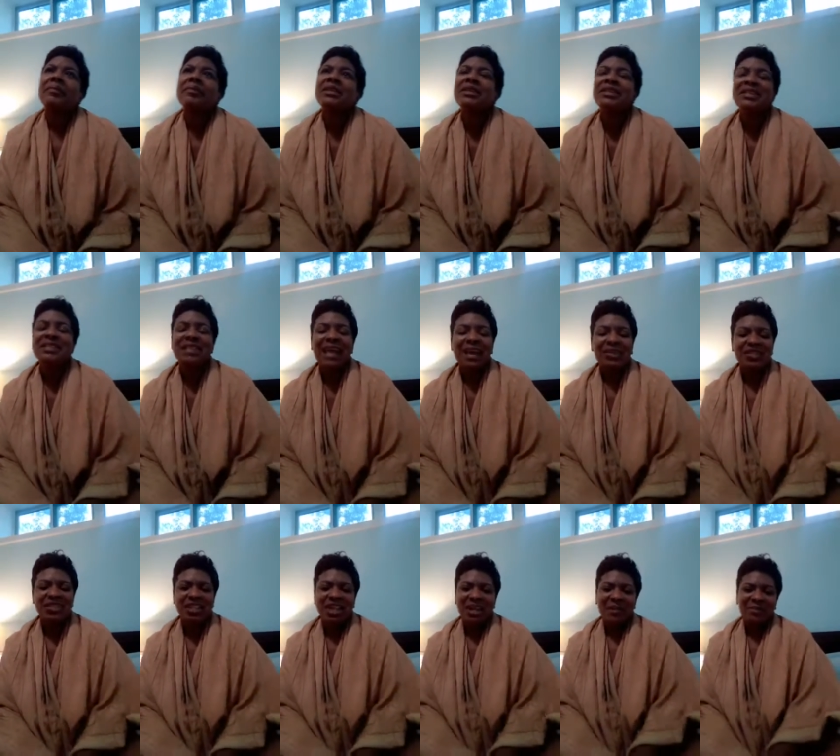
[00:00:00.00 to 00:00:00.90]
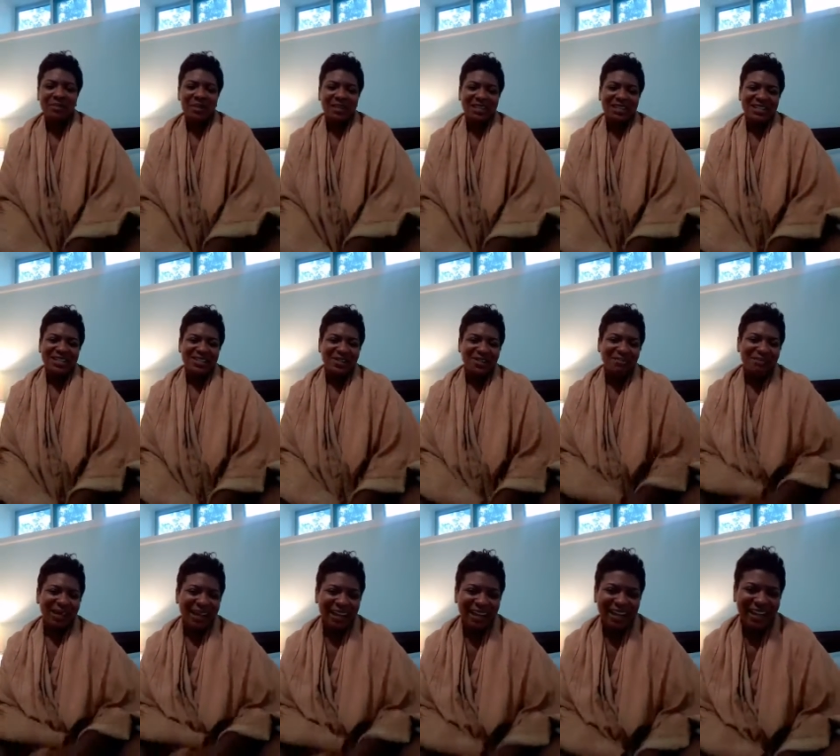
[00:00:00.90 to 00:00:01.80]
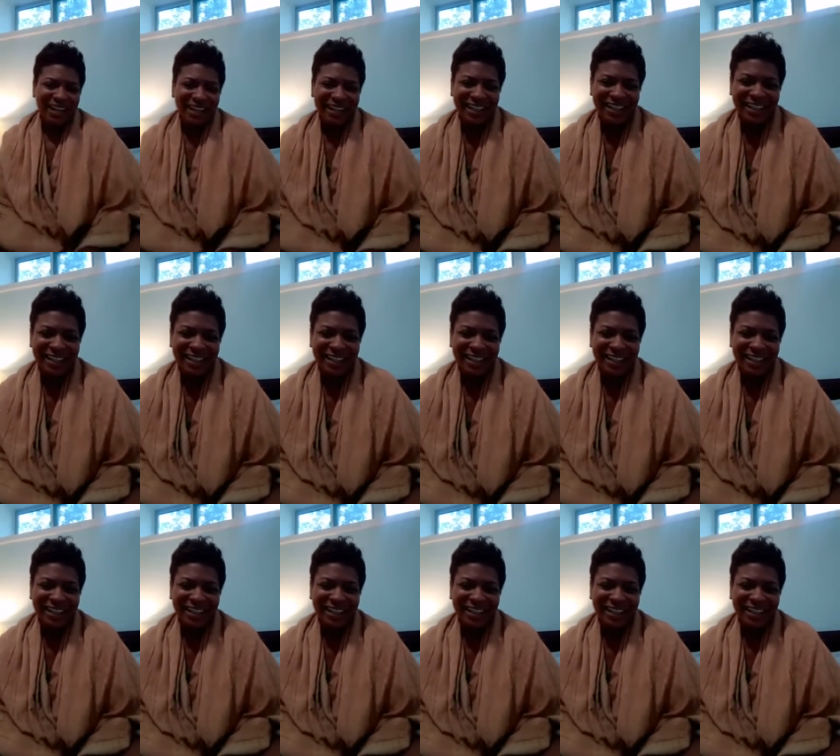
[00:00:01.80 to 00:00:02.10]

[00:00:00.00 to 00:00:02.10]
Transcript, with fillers: this is how champions are made.